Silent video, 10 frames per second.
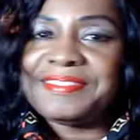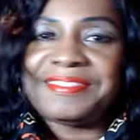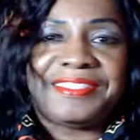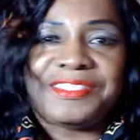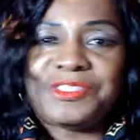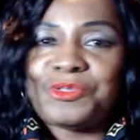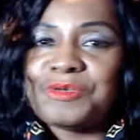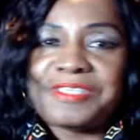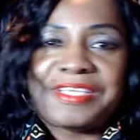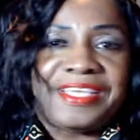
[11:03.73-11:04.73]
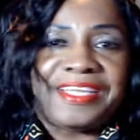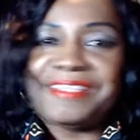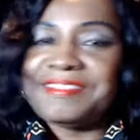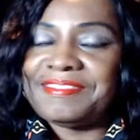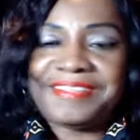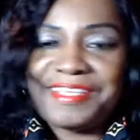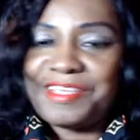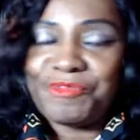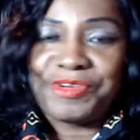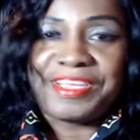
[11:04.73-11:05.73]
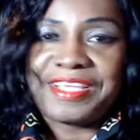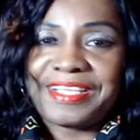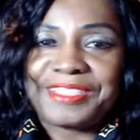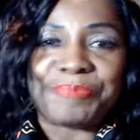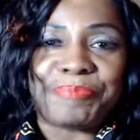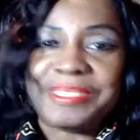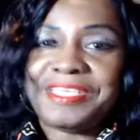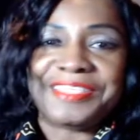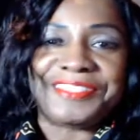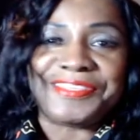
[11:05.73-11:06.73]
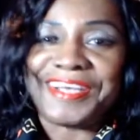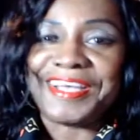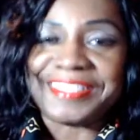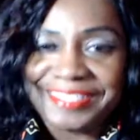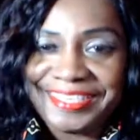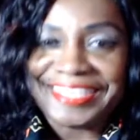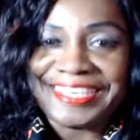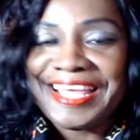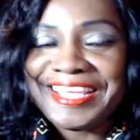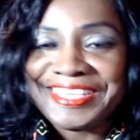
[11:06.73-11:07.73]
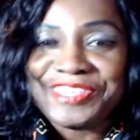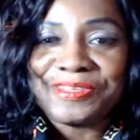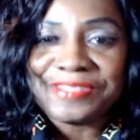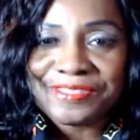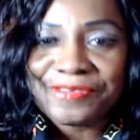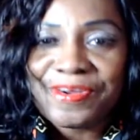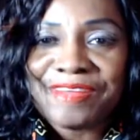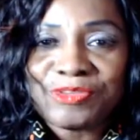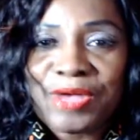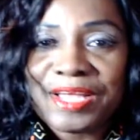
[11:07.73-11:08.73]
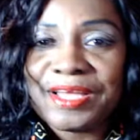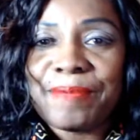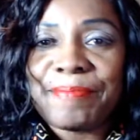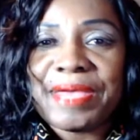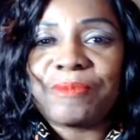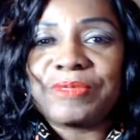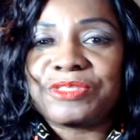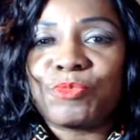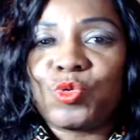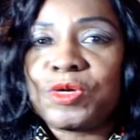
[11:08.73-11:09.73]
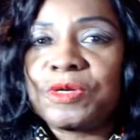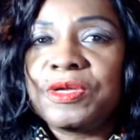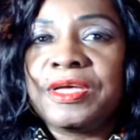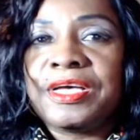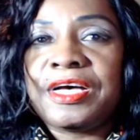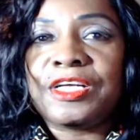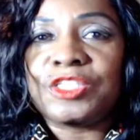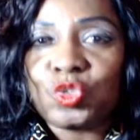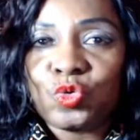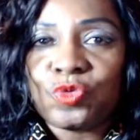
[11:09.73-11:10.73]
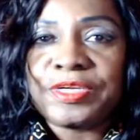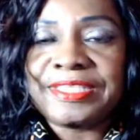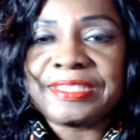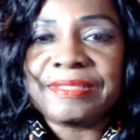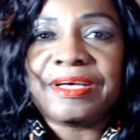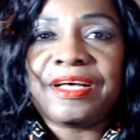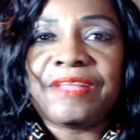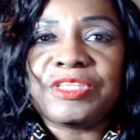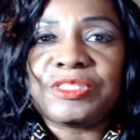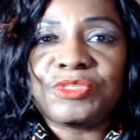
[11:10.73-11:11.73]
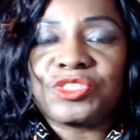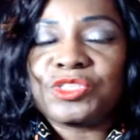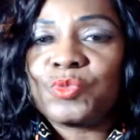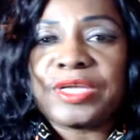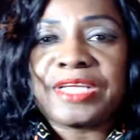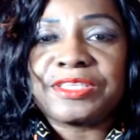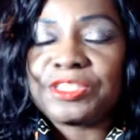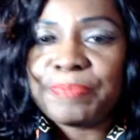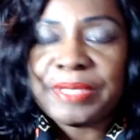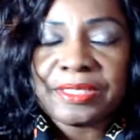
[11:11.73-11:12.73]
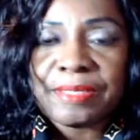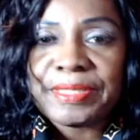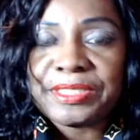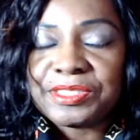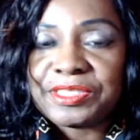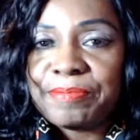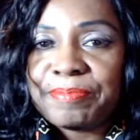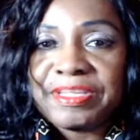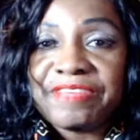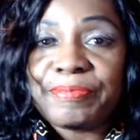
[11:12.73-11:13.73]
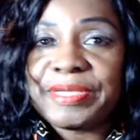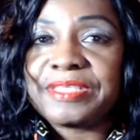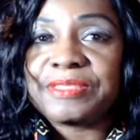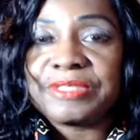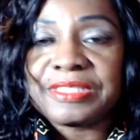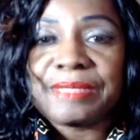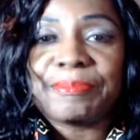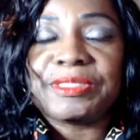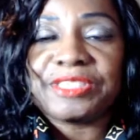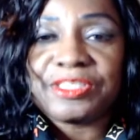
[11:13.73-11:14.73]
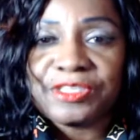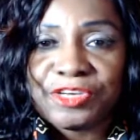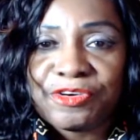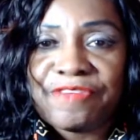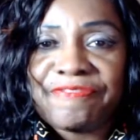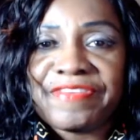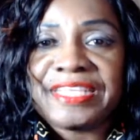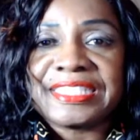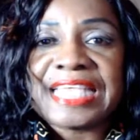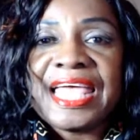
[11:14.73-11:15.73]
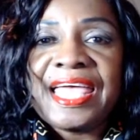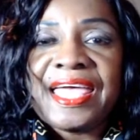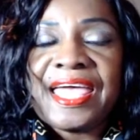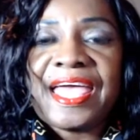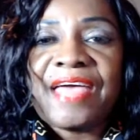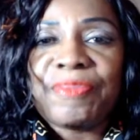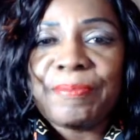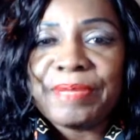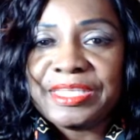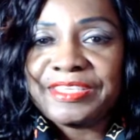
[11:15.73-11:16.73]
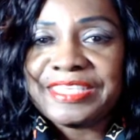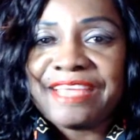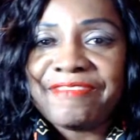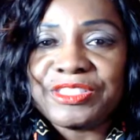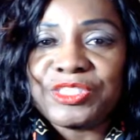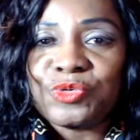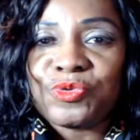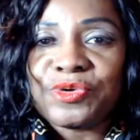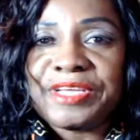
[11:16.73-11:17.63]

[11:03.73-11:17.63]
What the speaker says: These stories are getting ridiculous. Please, you guys, click like, share, and subscribe so I can come back with some more stories. This was just one I just picked up. I just couldn't believe it because it was similar to the derion, vence, and the Maleah David story.